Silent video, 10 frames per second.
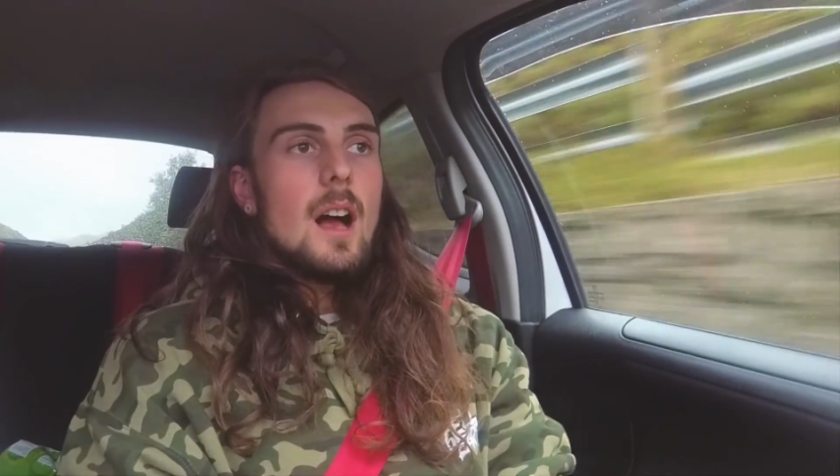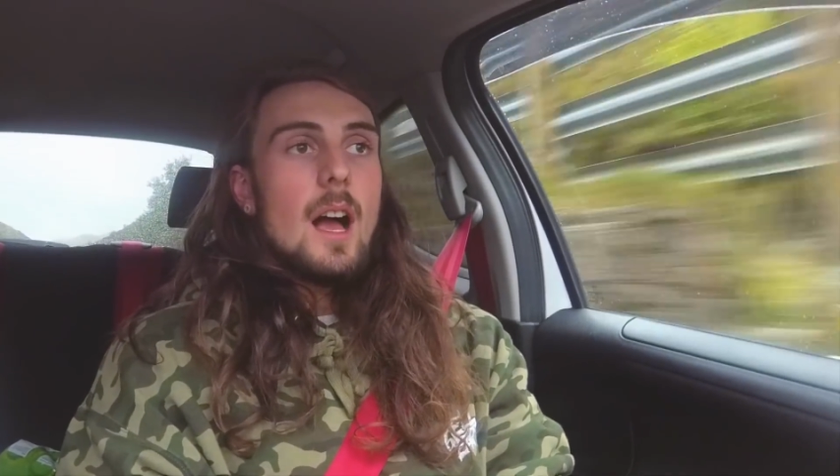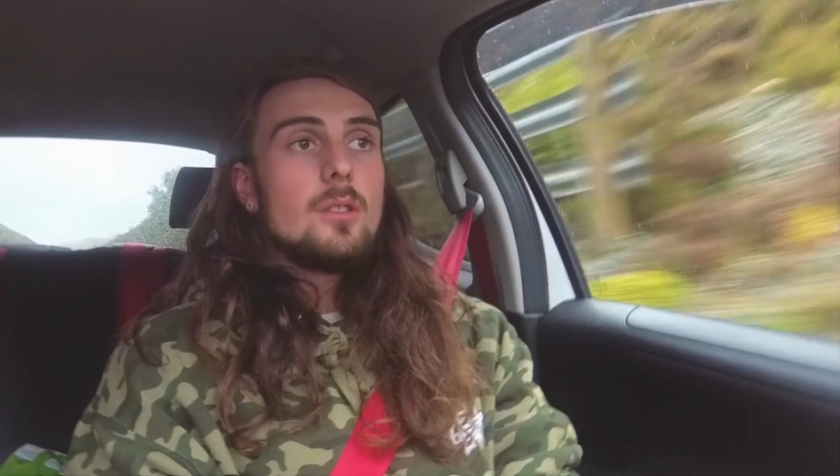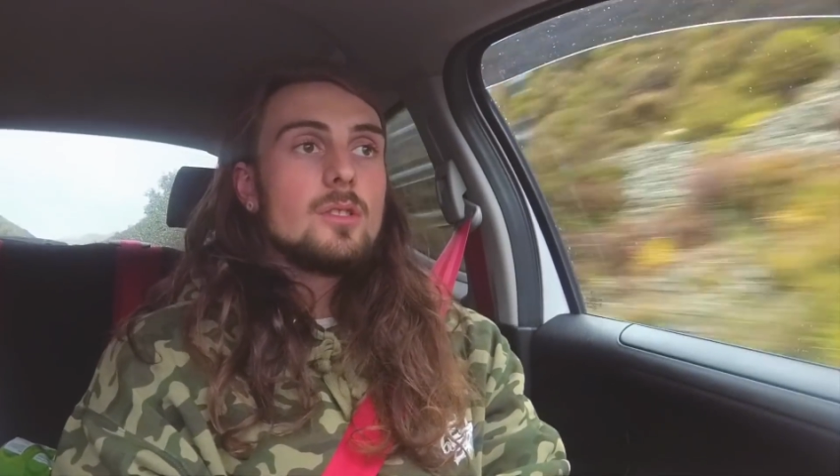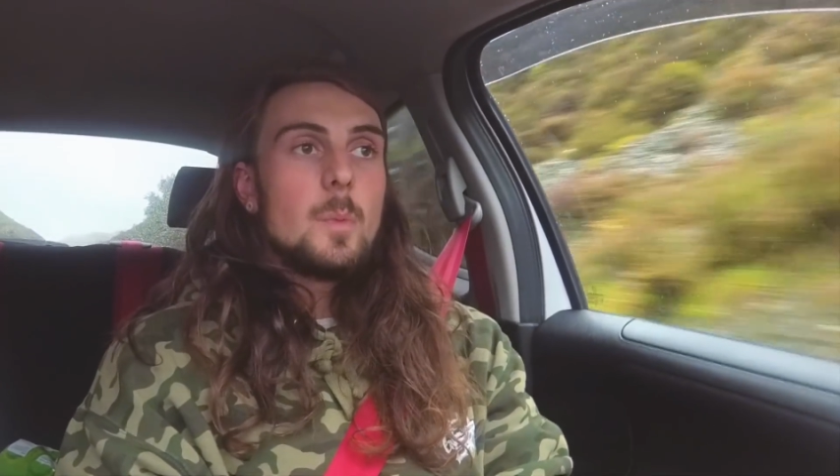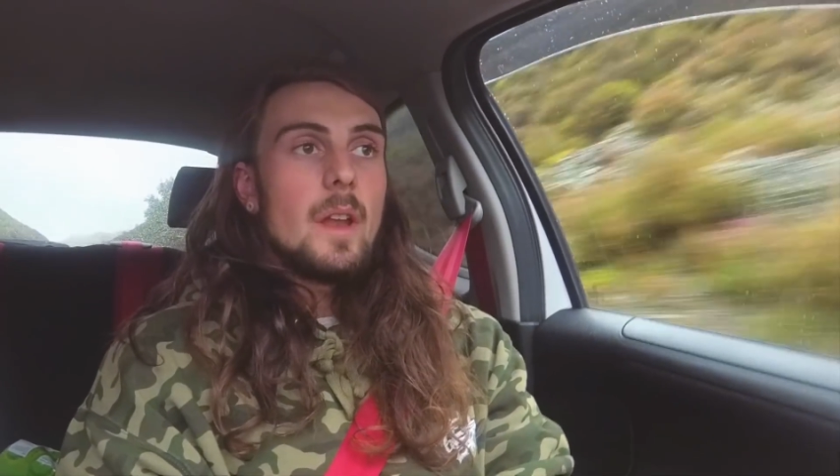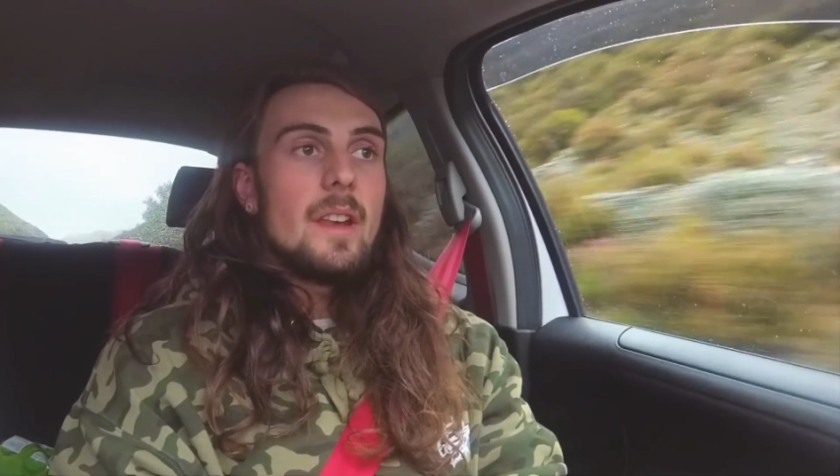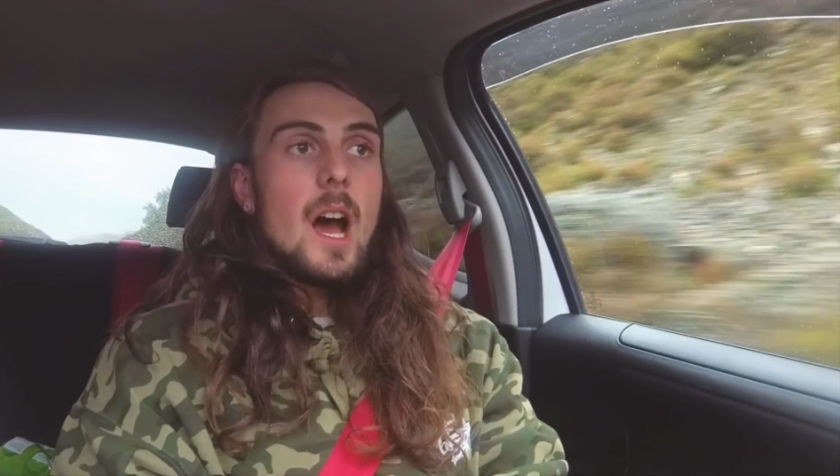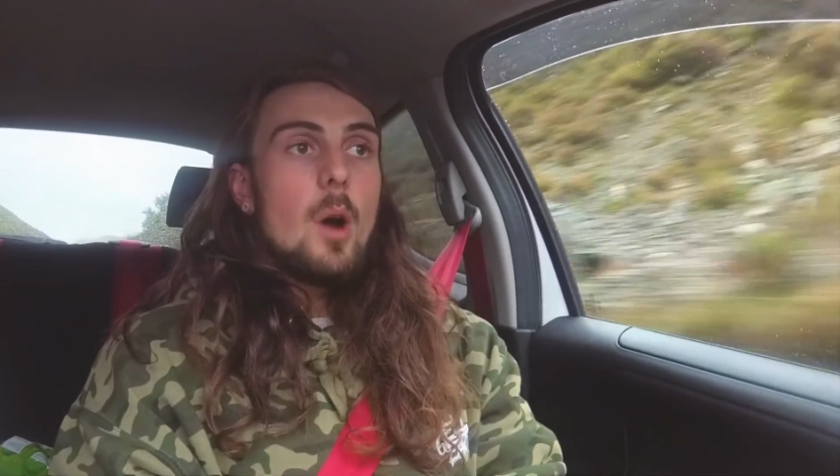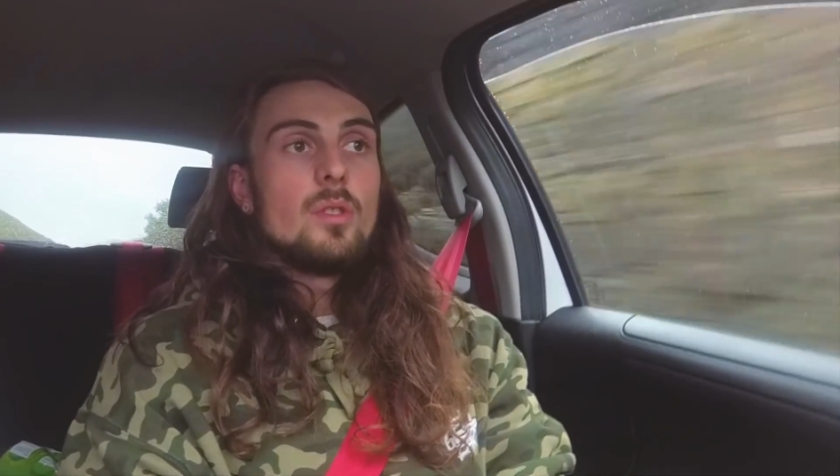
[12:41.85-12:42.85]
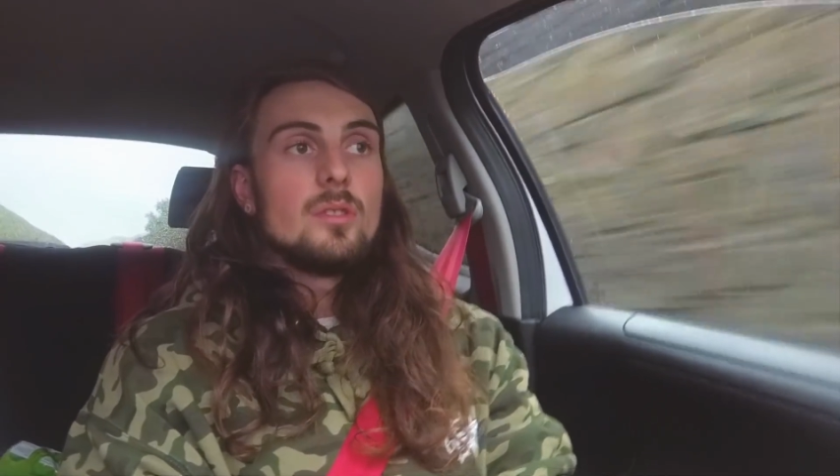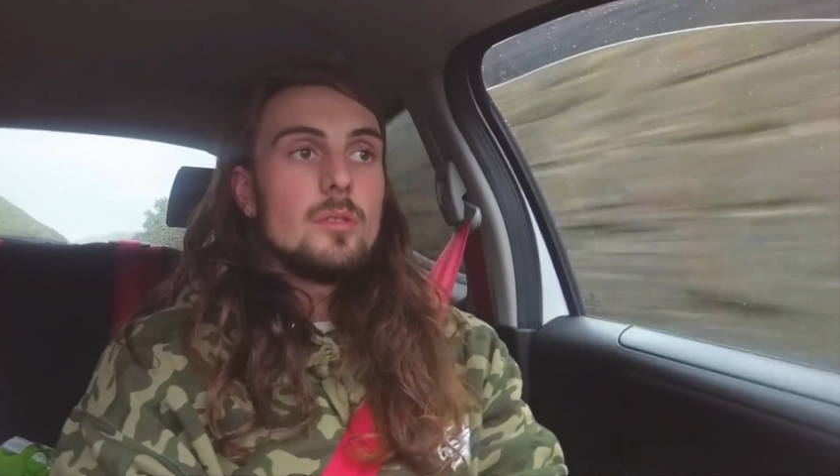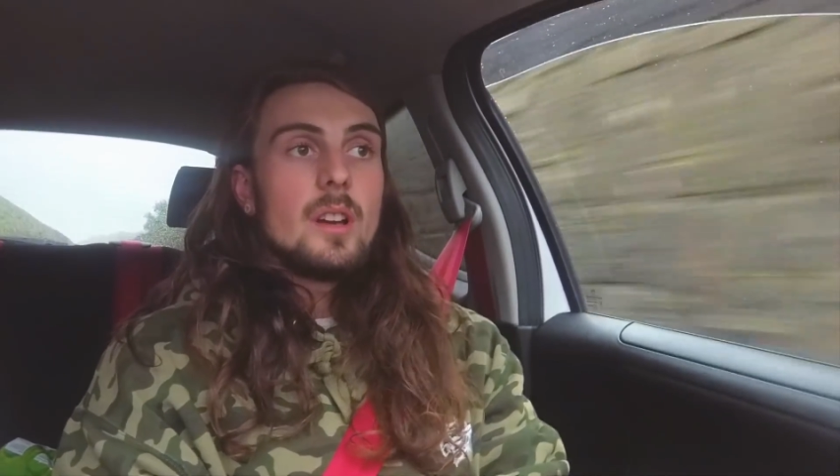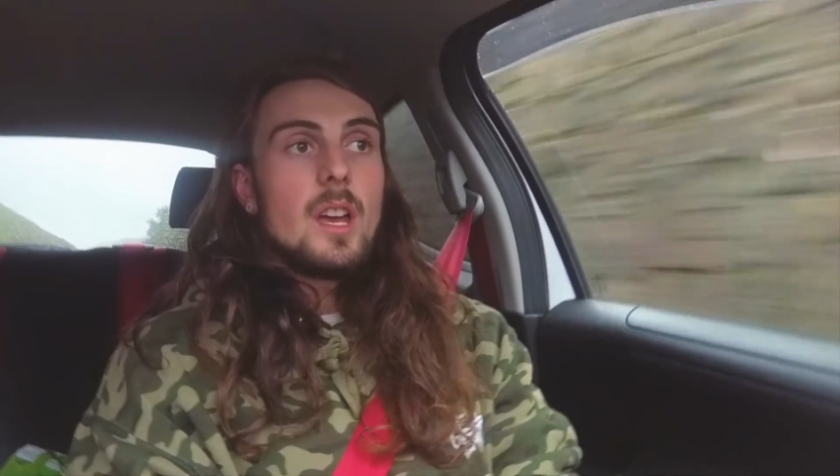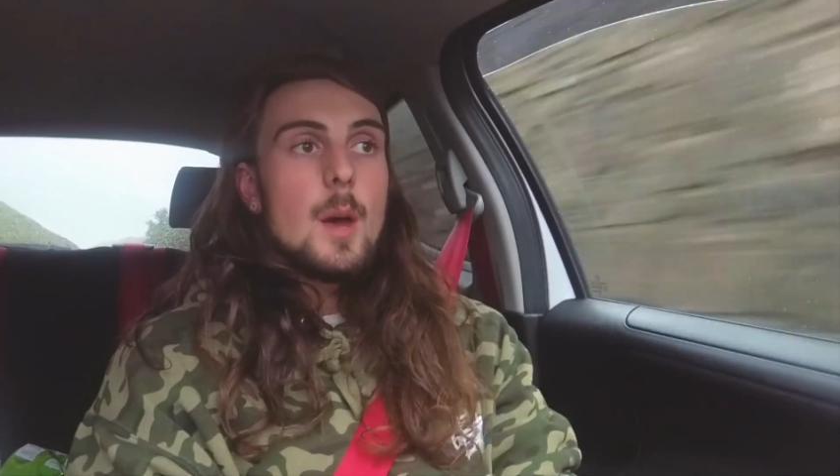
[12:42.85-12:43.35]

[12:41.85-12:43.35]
I could spend hours on that